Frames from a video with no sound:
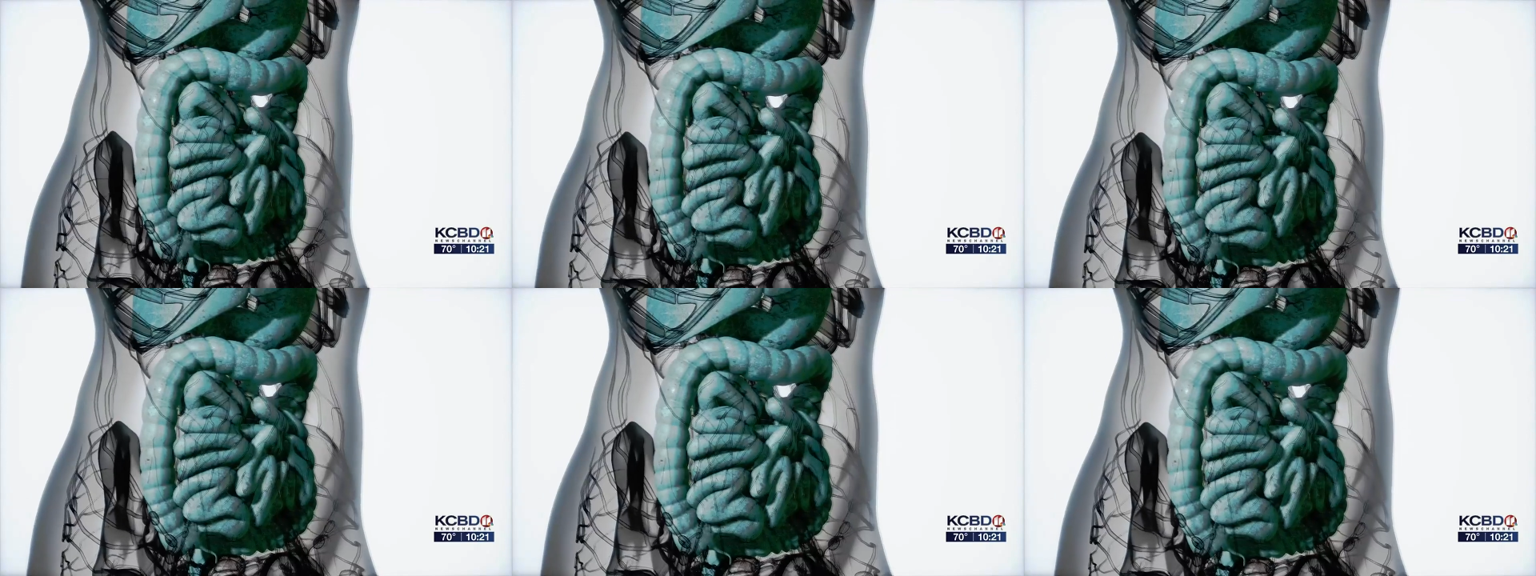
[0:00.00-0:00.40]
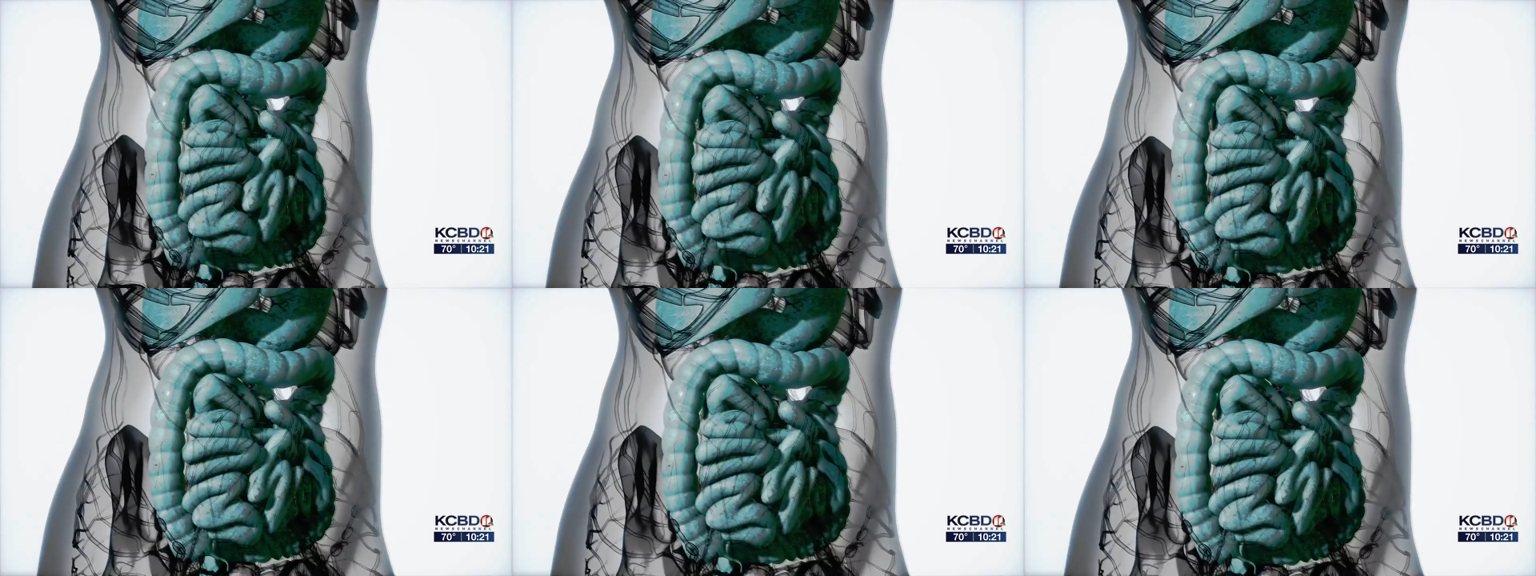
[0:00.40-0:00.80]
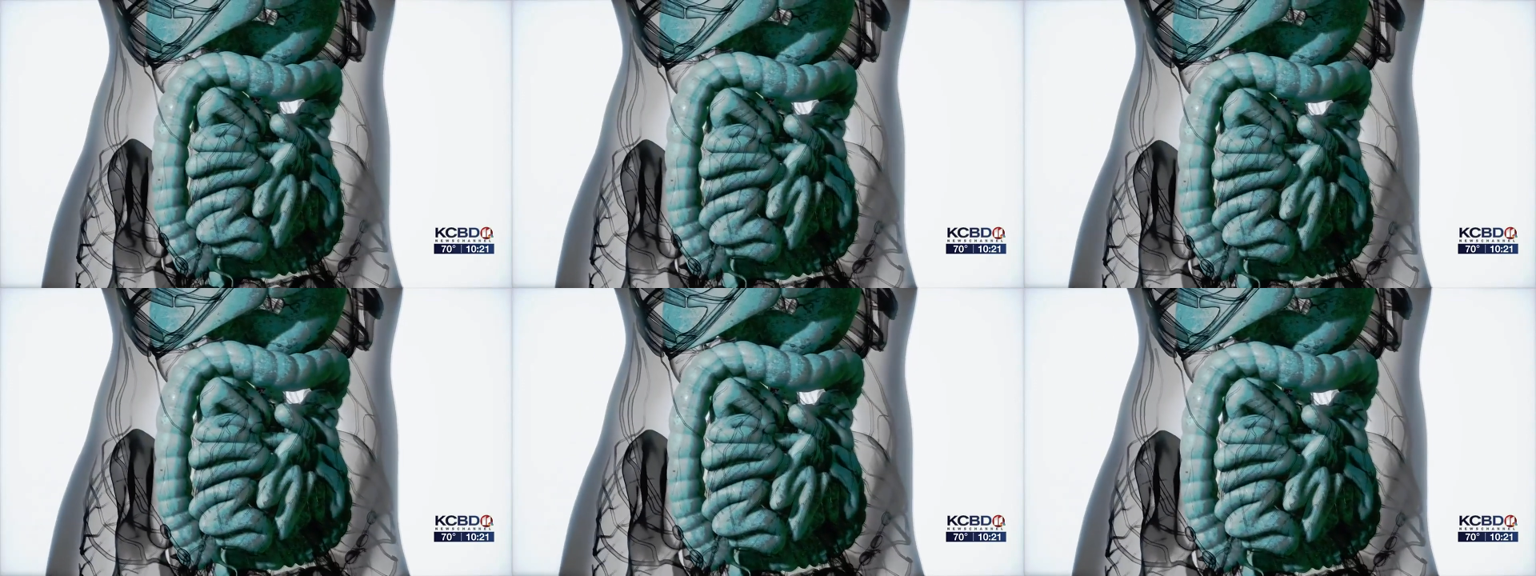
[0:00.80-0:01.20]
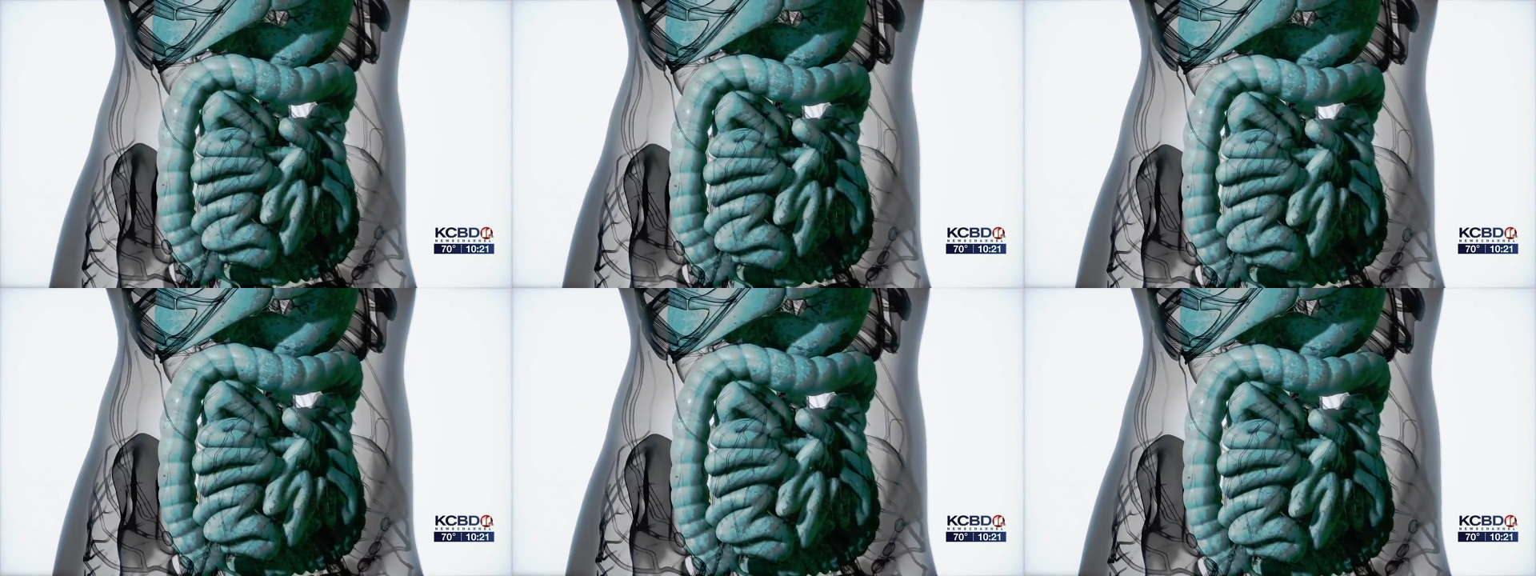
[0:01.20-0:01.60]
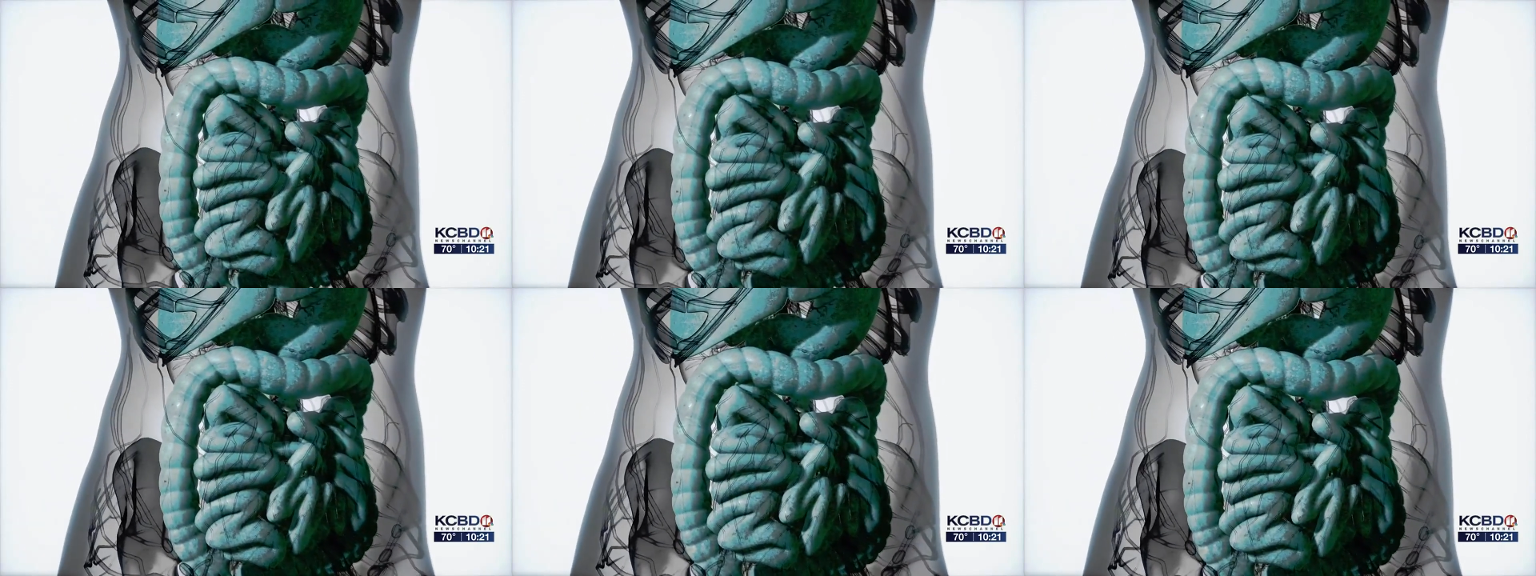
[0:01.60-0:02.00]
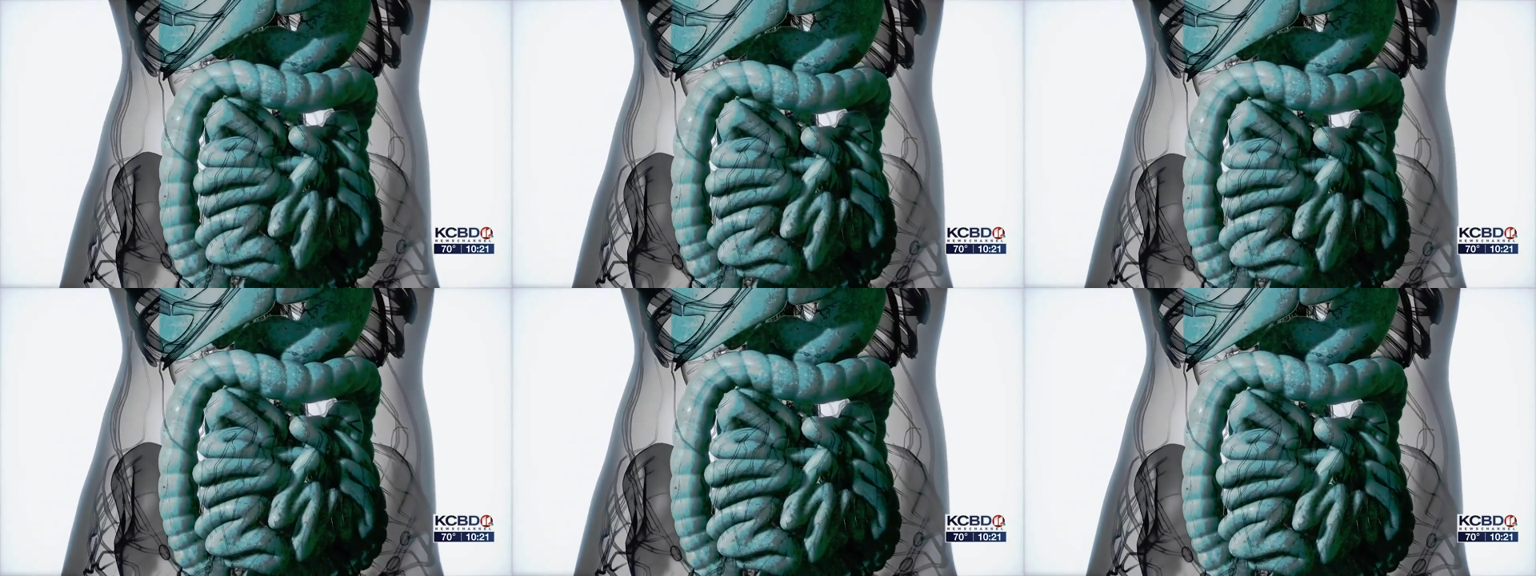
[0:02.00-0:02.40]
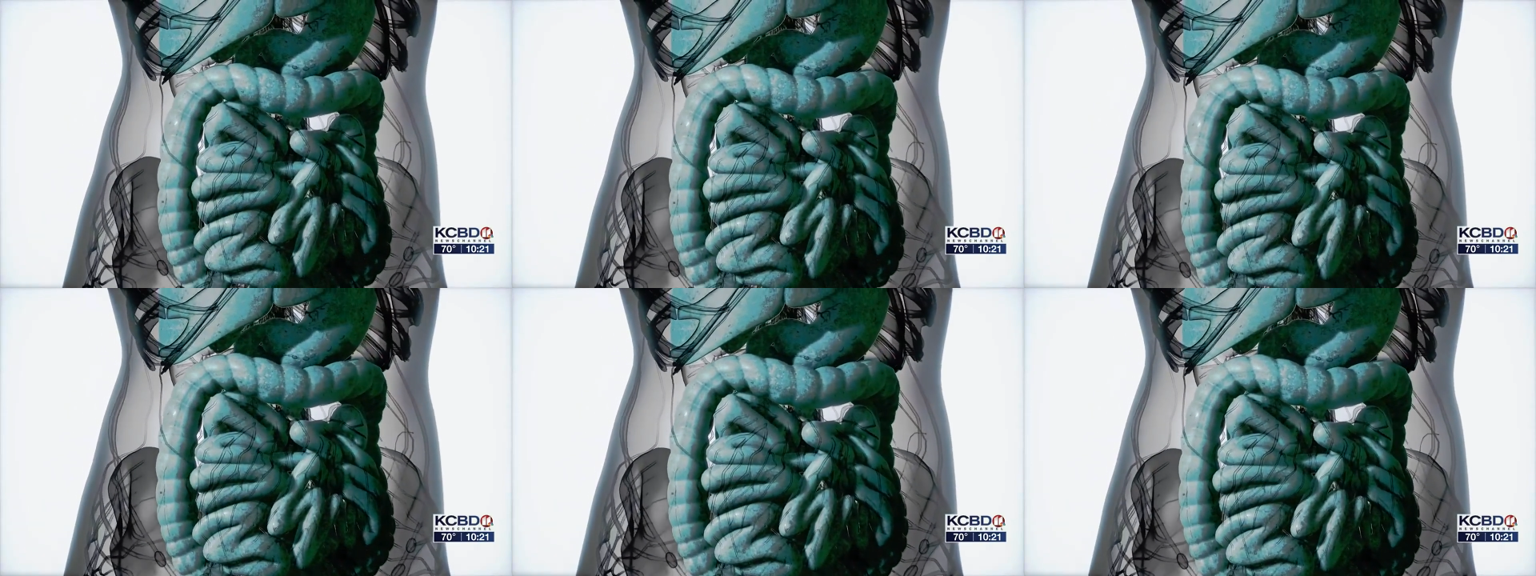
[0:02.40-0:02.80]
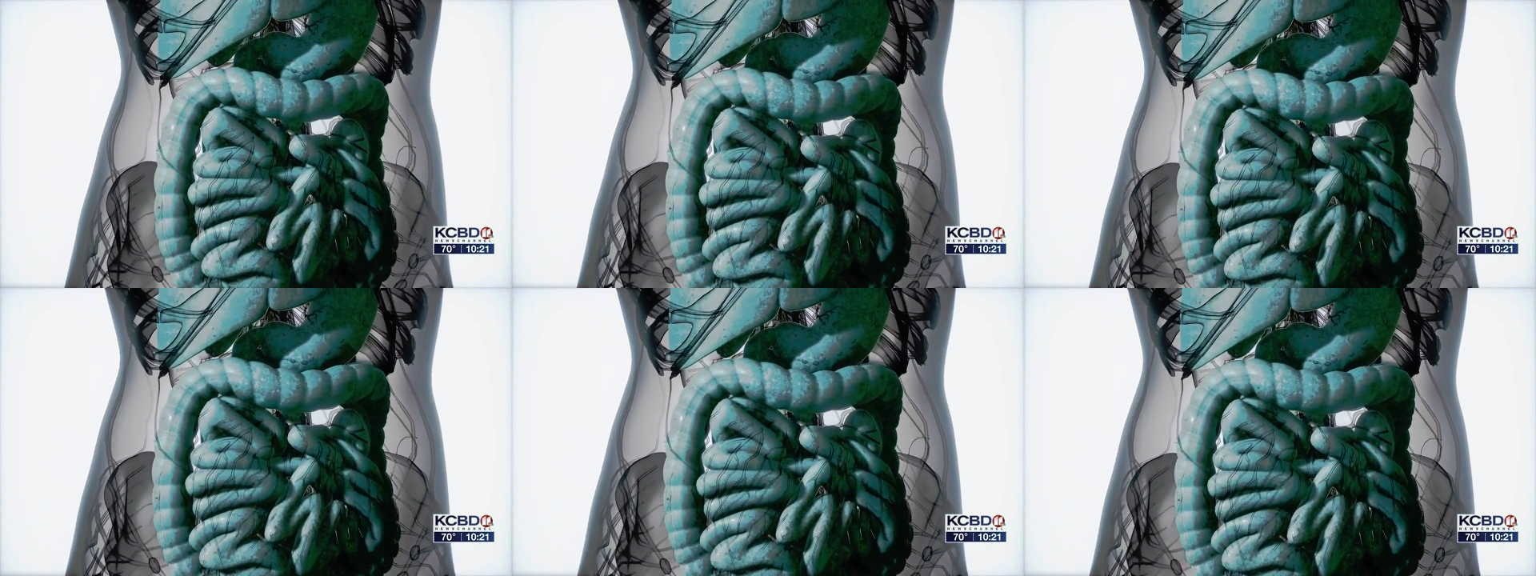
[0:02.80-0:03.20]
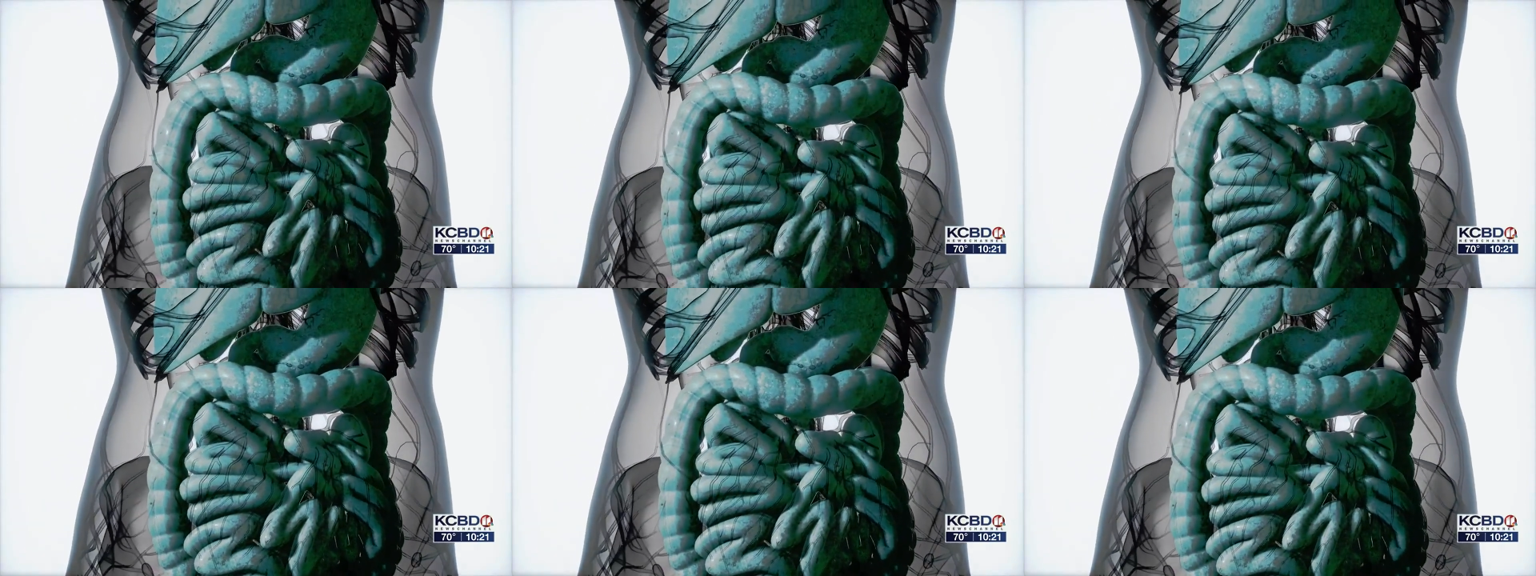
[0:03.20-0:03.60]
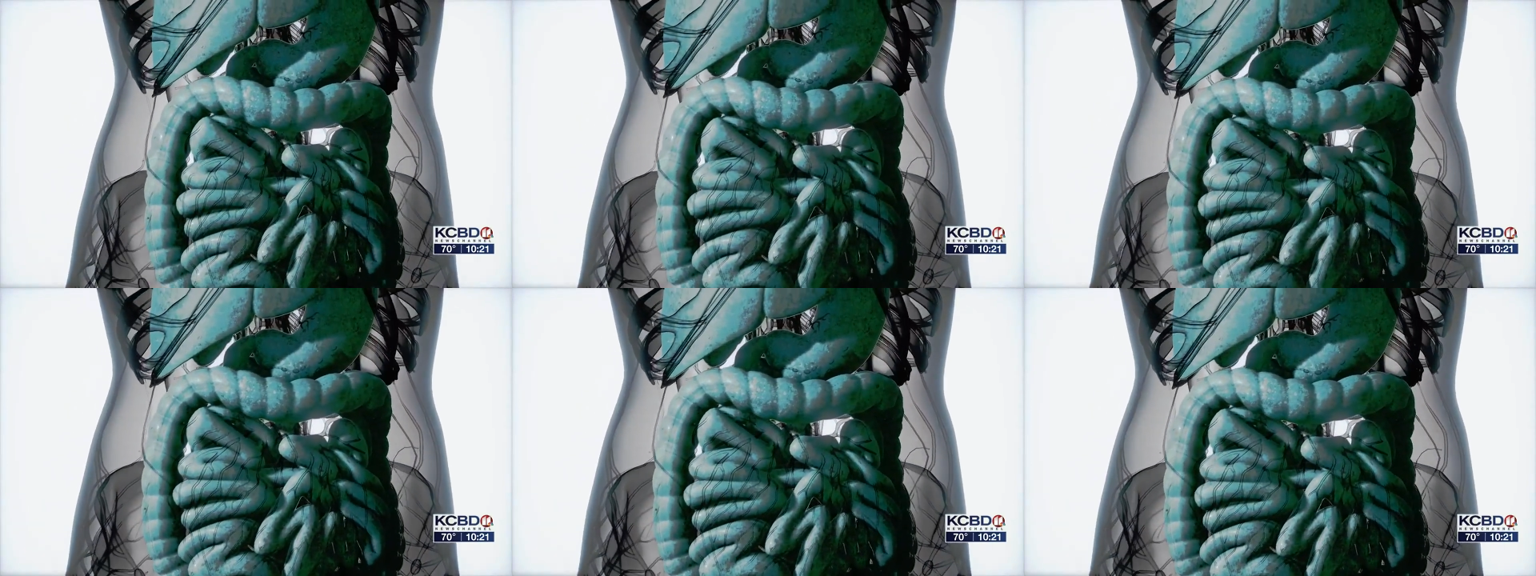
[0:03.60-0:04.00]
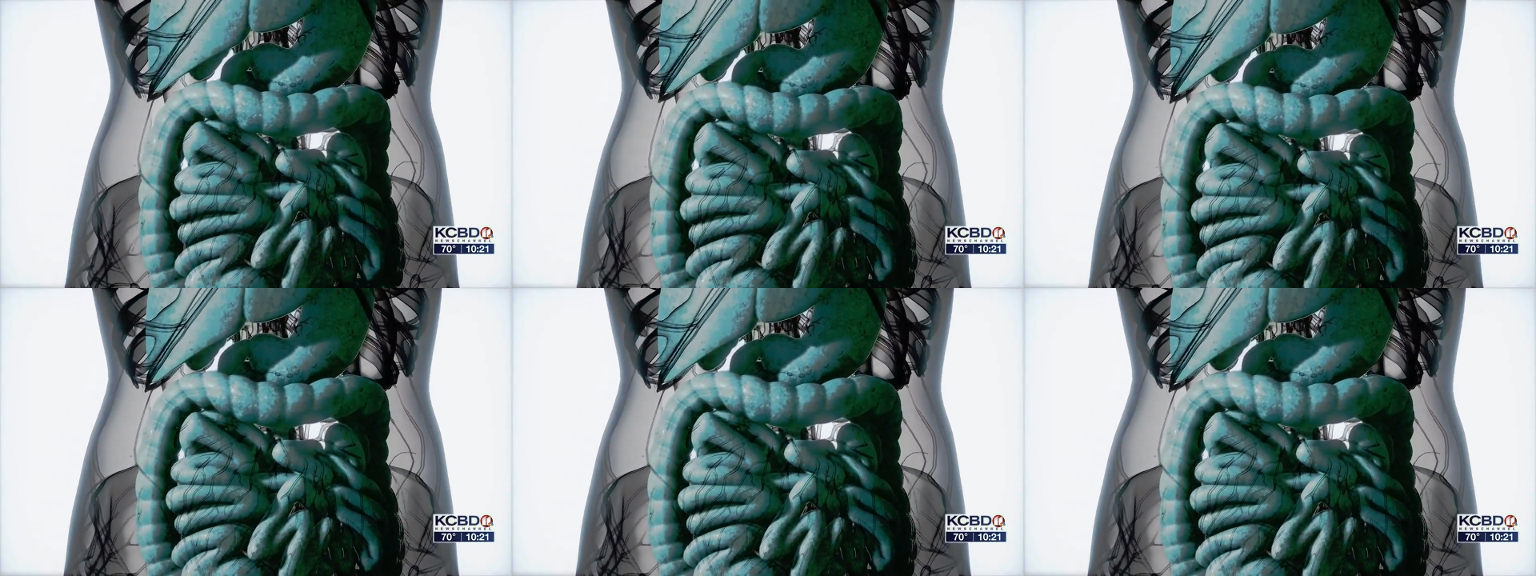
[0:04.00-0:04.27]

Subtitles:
(no speaker visible)